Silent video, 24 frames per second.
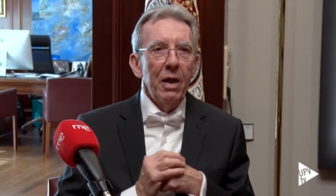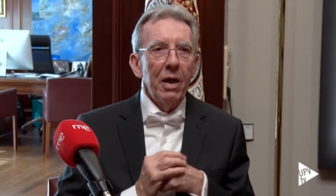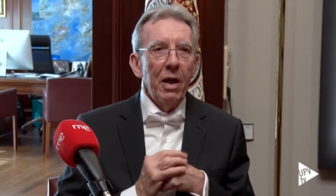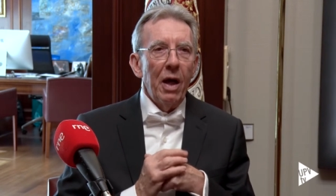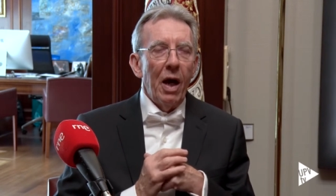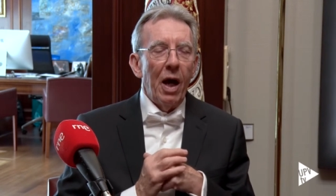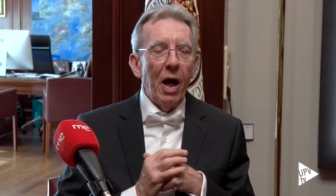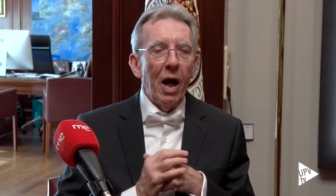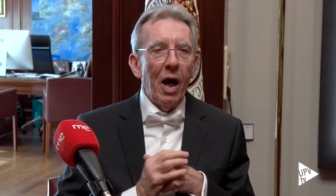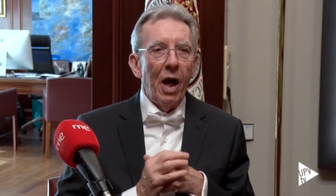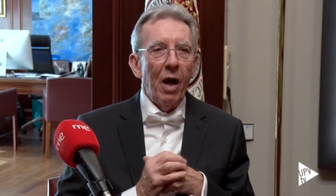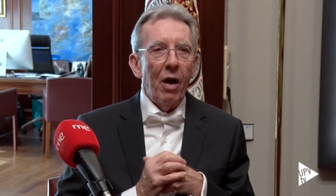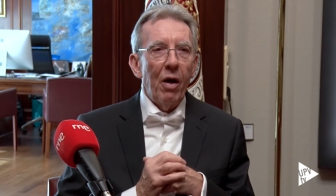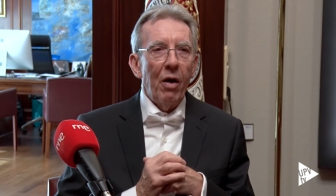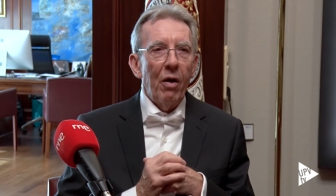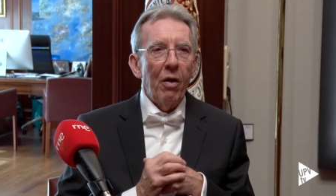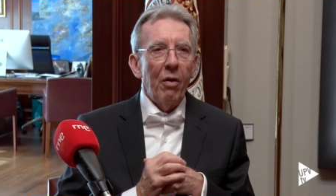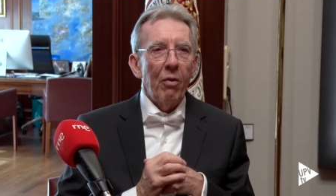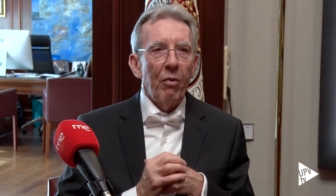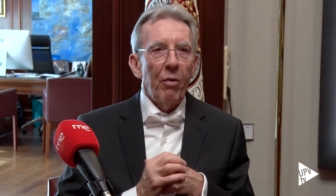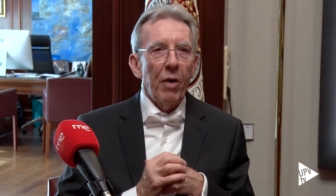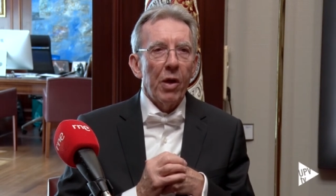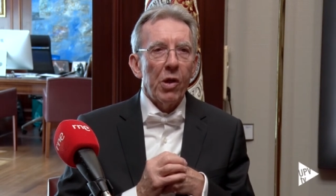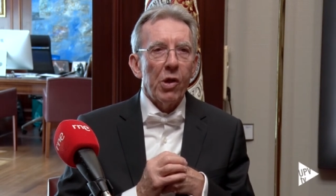uh,
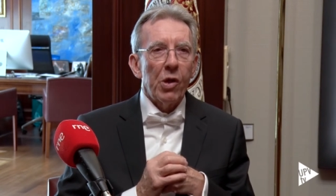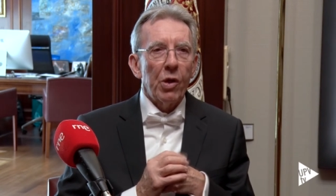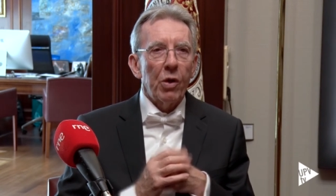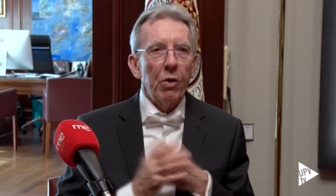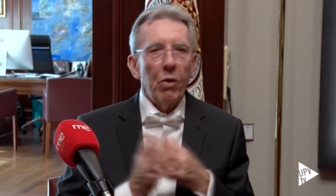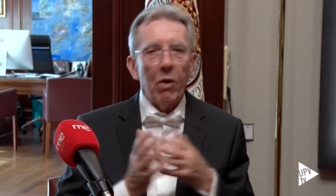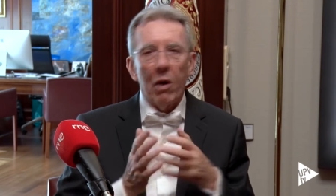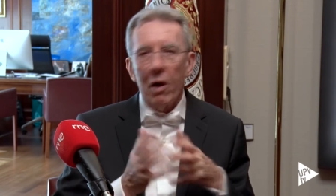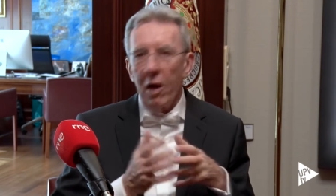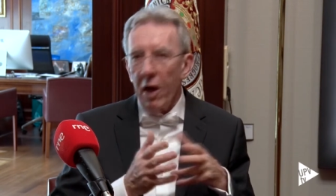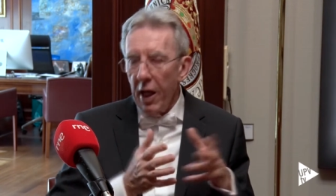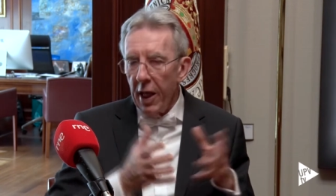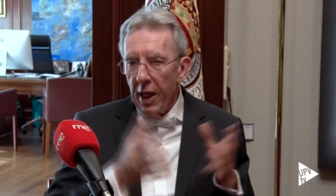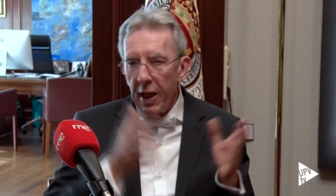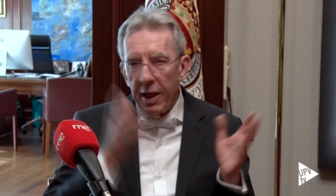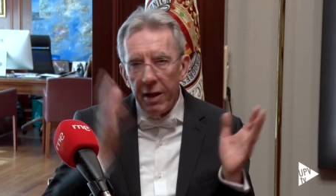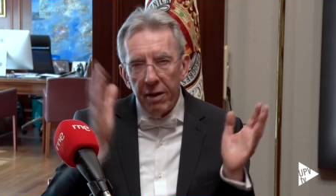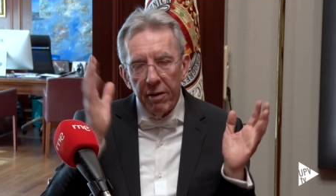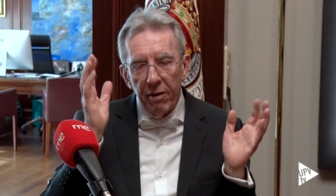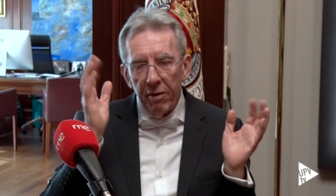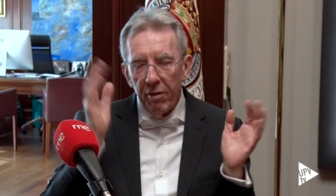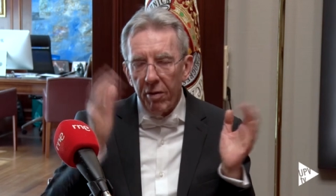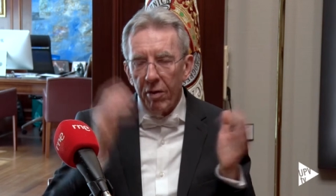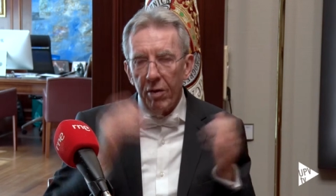which could
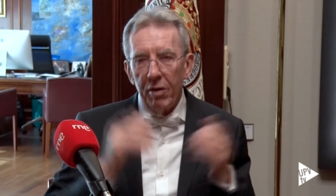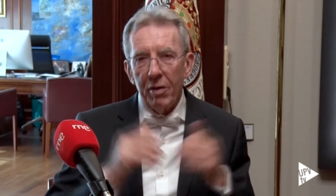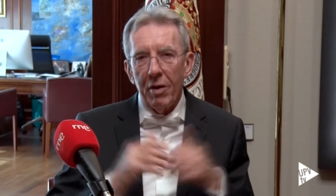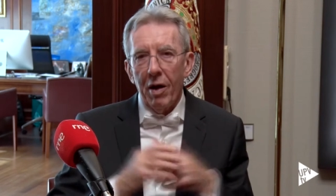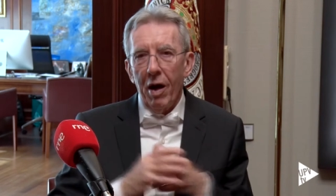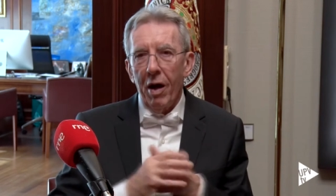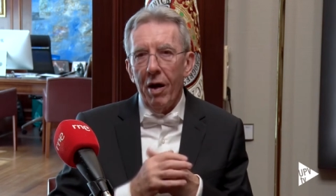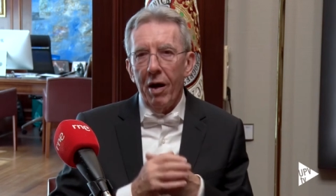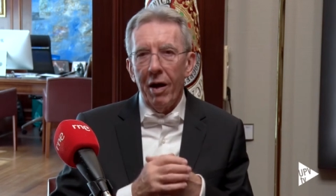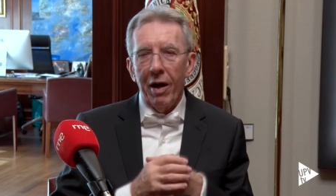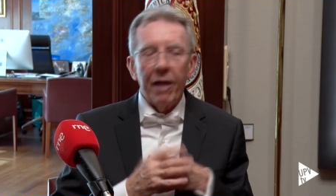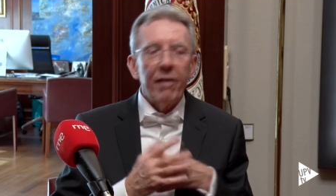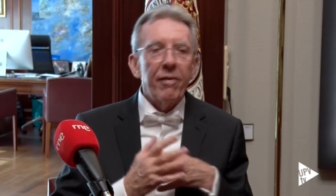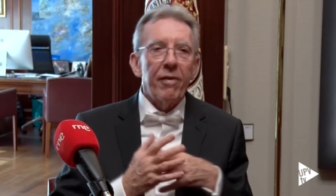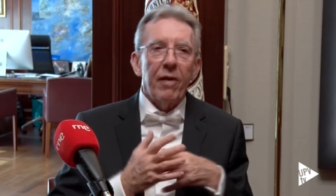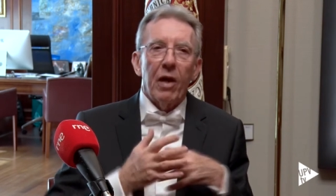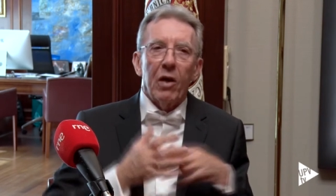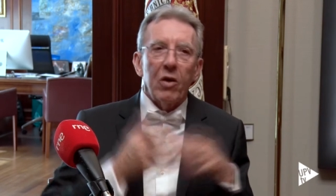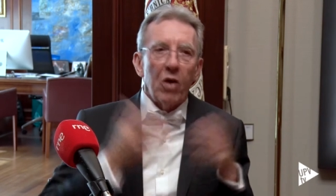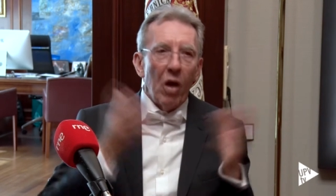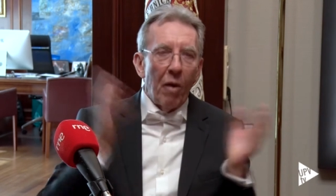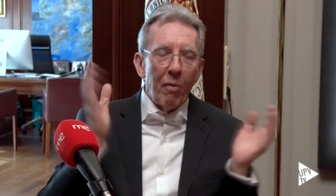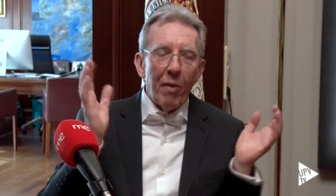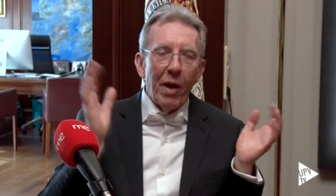lead to, uh, let's say,
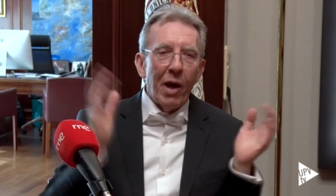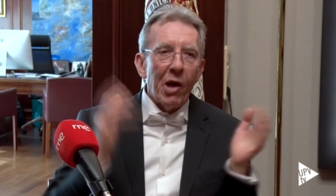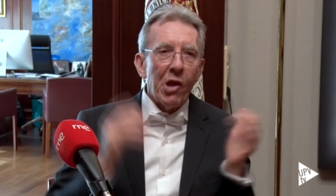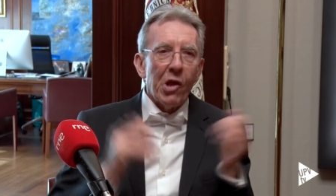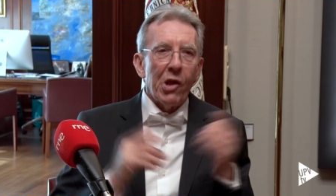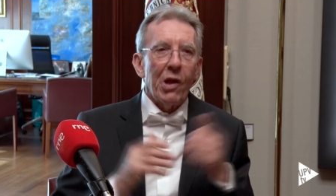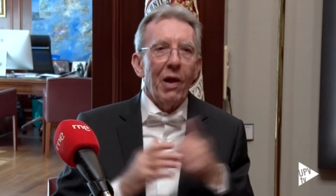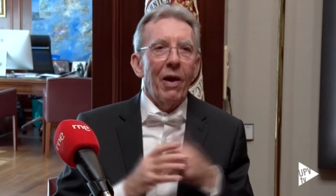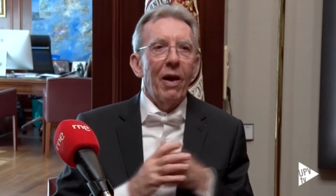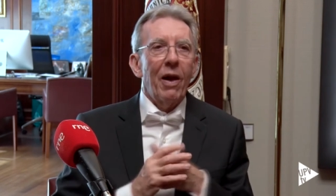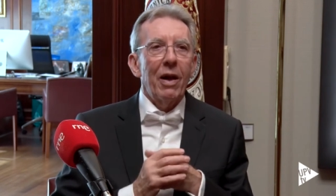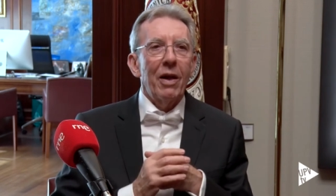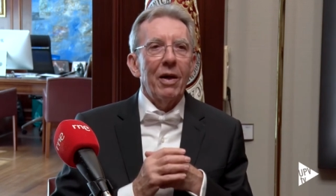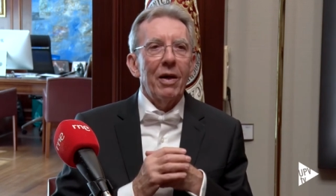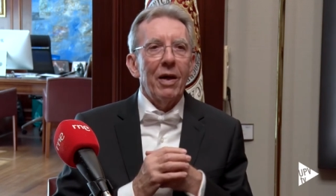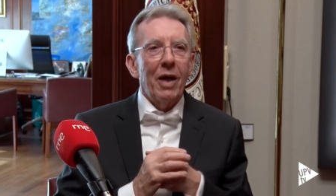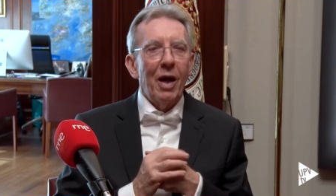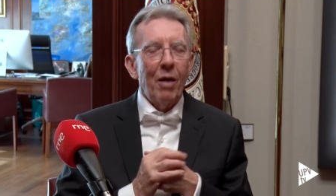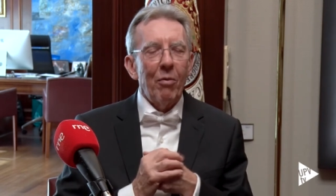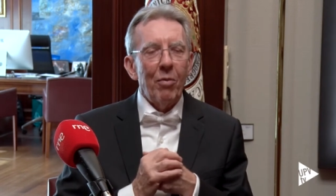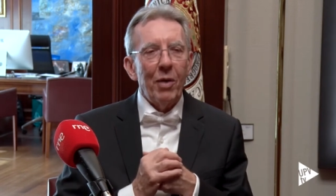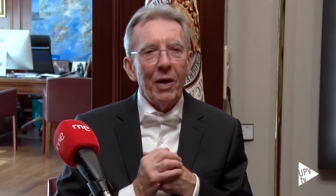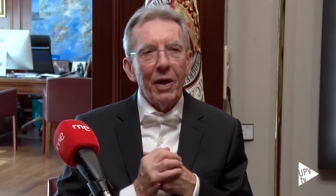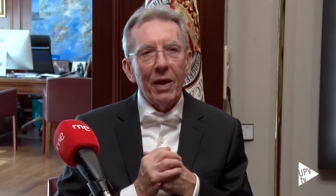commercial uh,
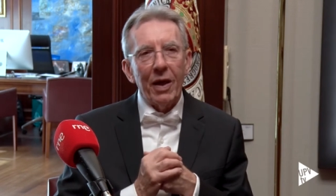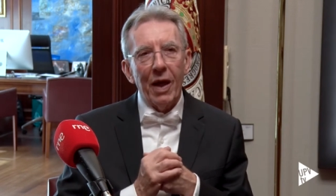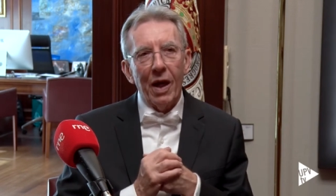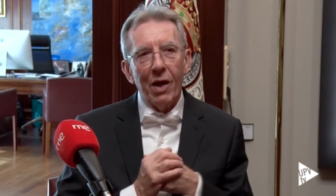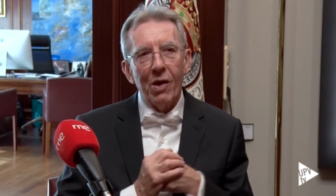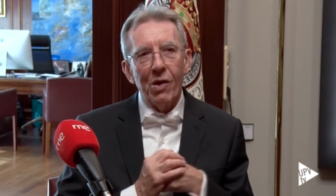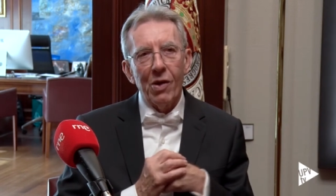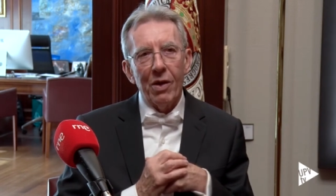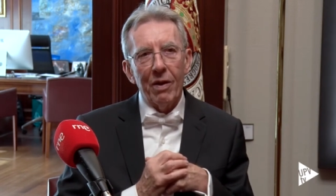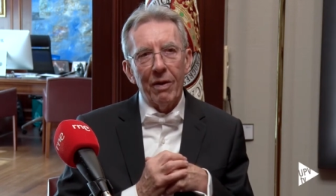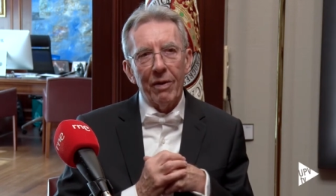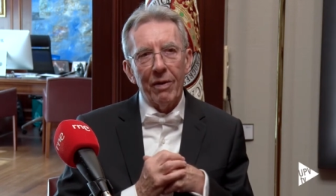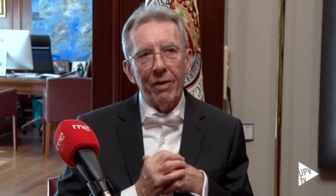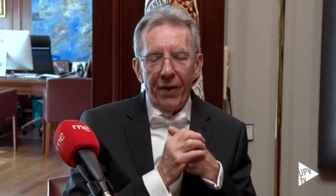applications?